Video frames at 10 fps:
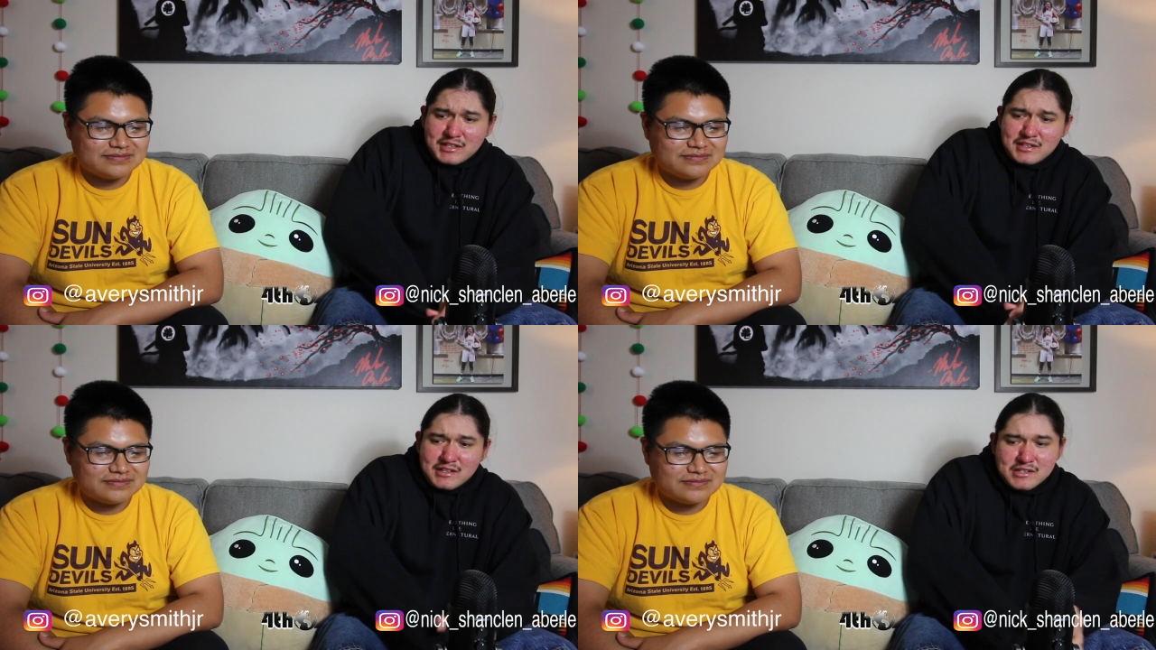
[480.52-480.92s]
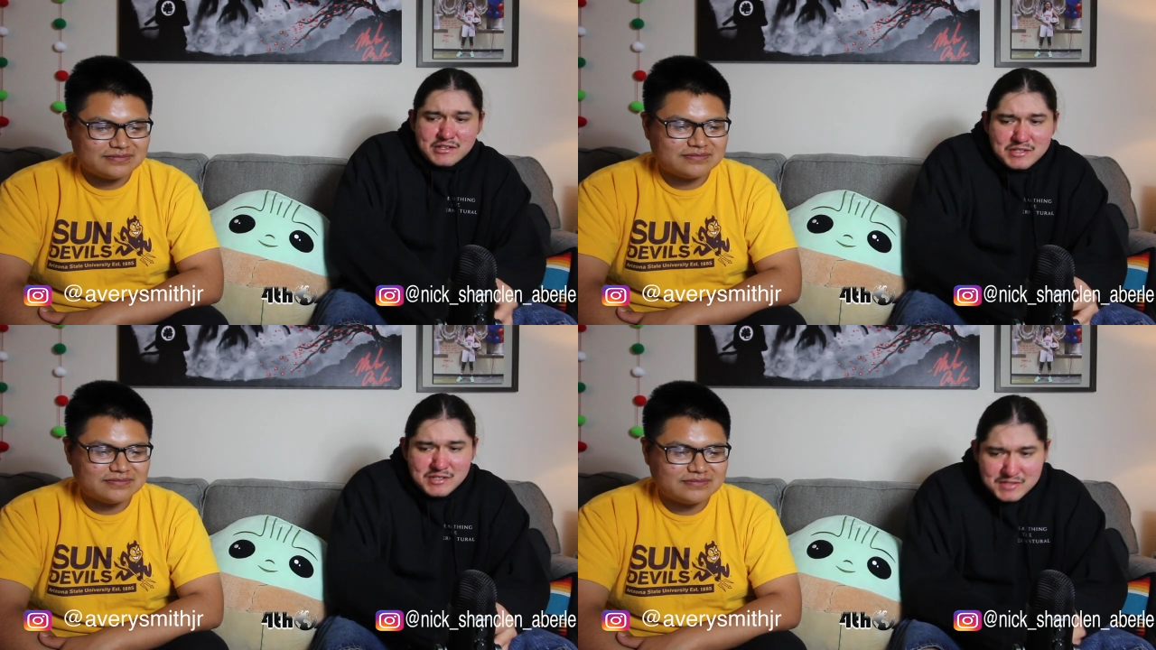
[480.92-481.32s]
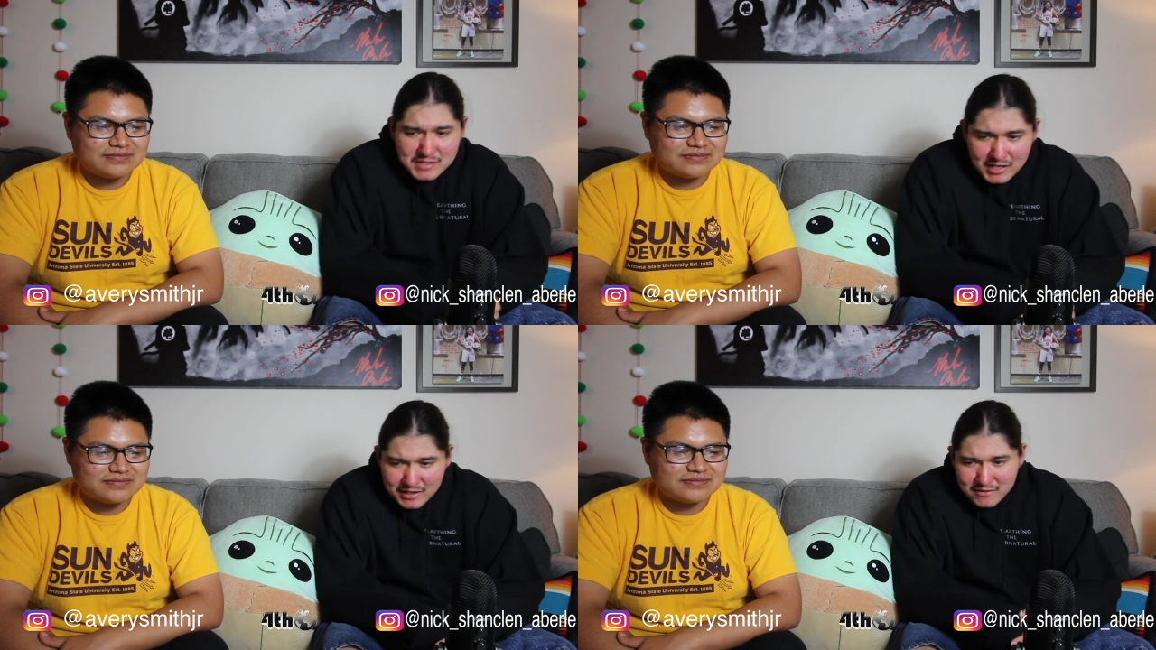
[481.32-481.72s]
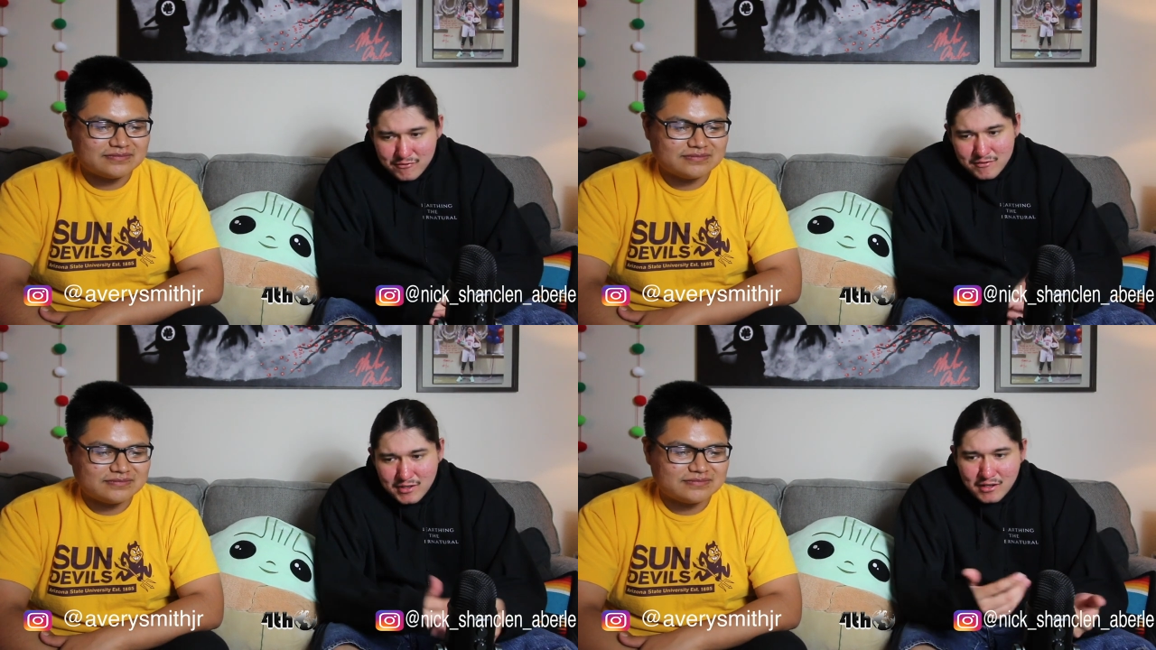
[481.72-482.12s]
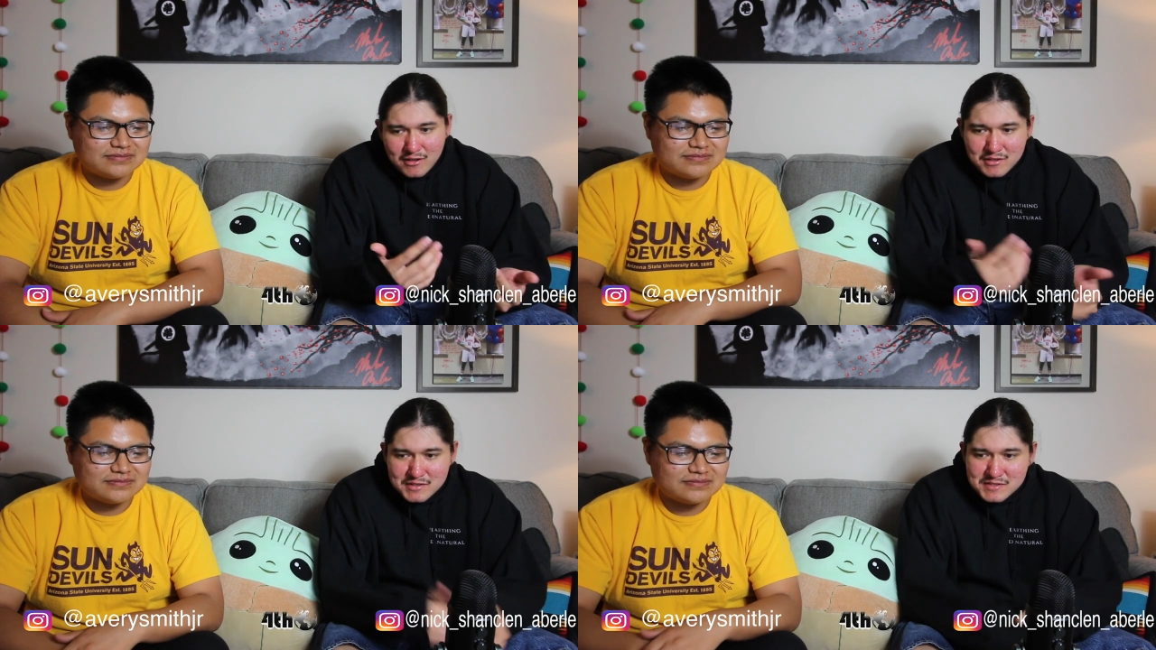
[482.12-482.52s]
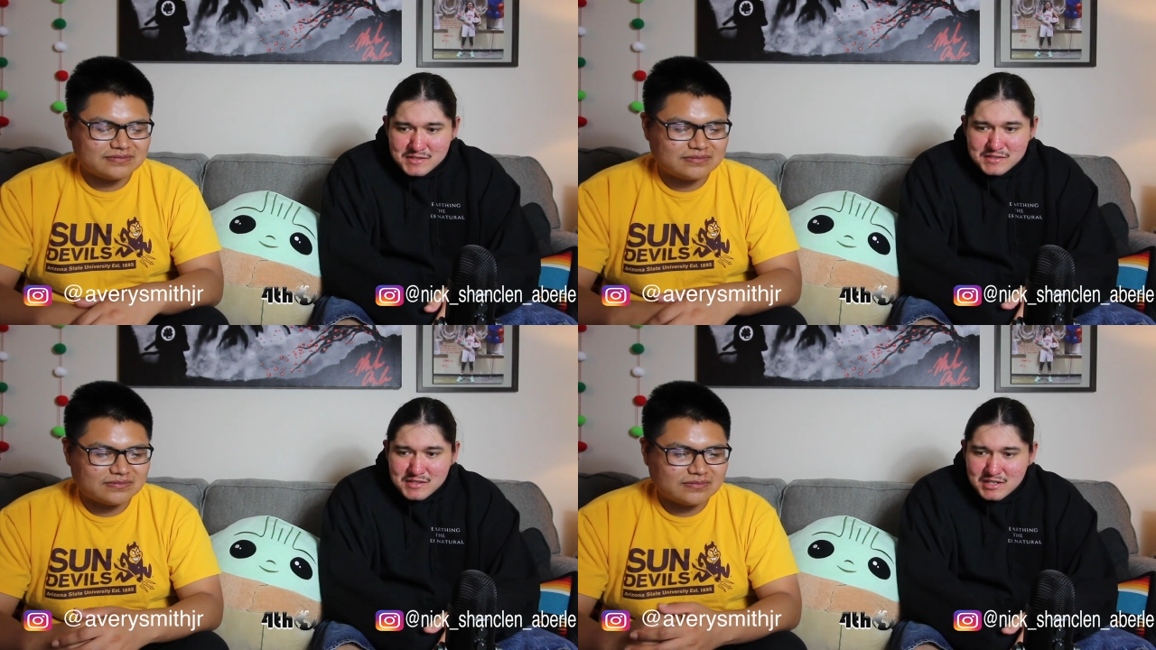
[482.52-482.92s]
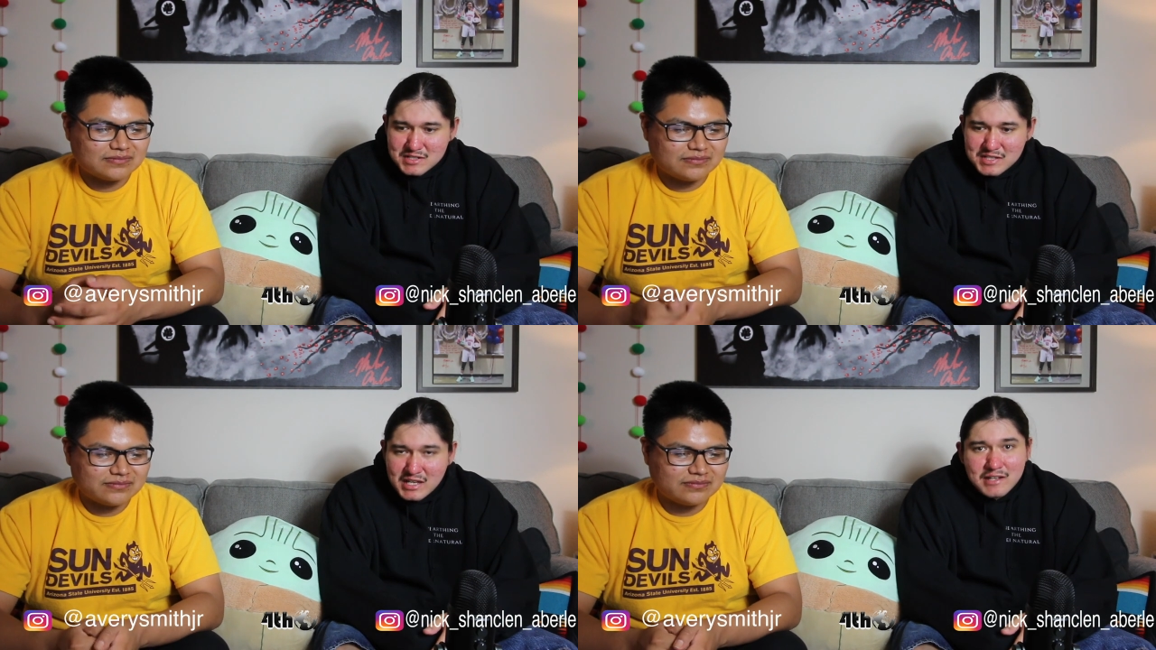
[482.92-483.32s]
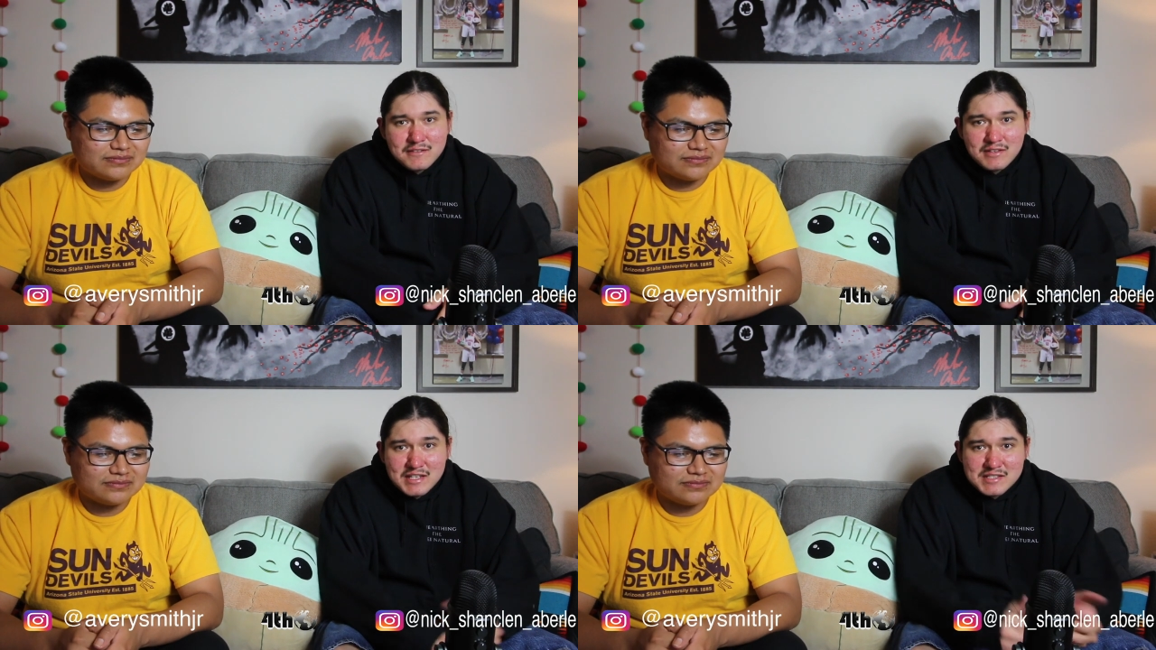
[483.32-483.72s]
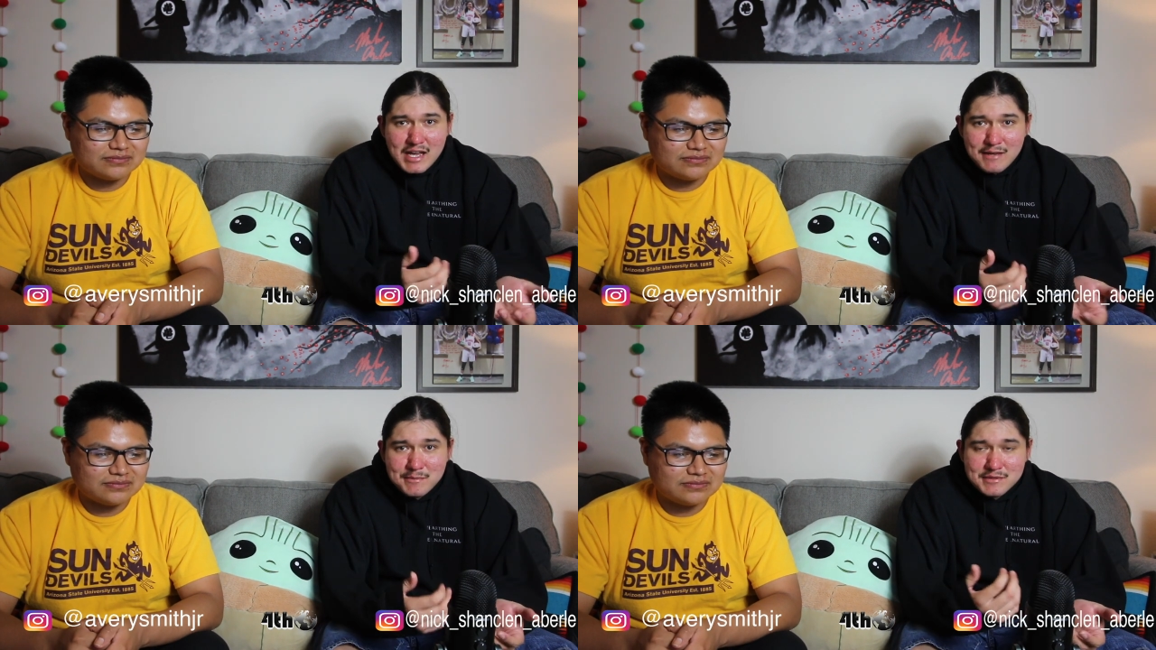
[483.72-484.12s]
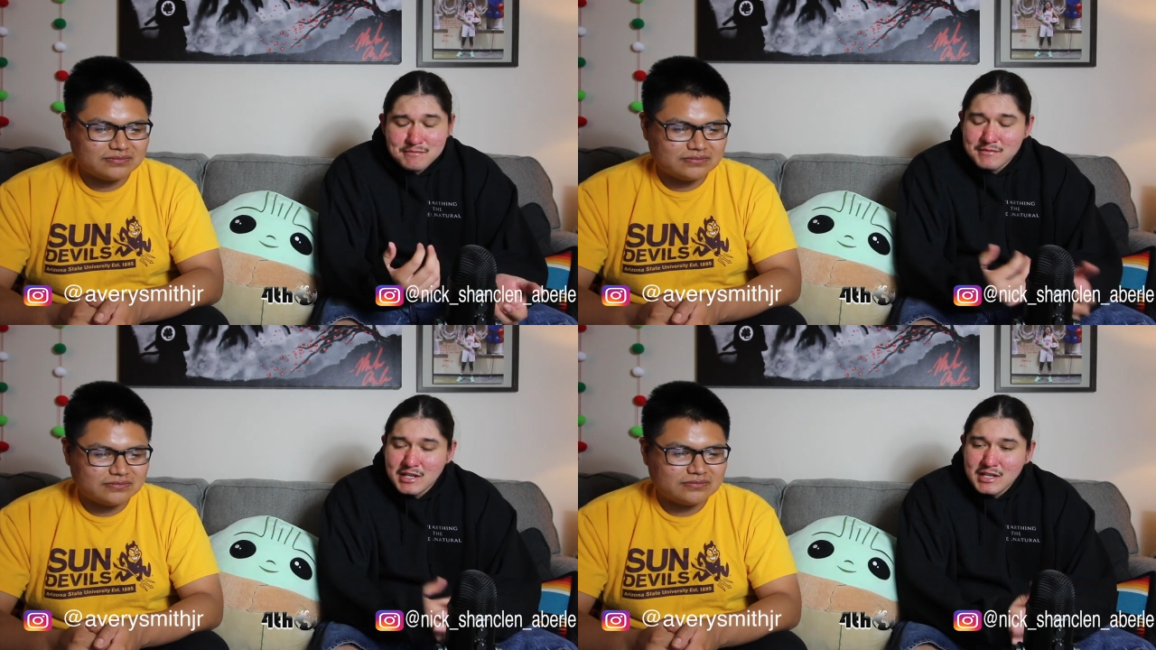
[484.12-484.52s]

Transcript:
Speaker 1: it, and it's just like you know it sucks that that's happened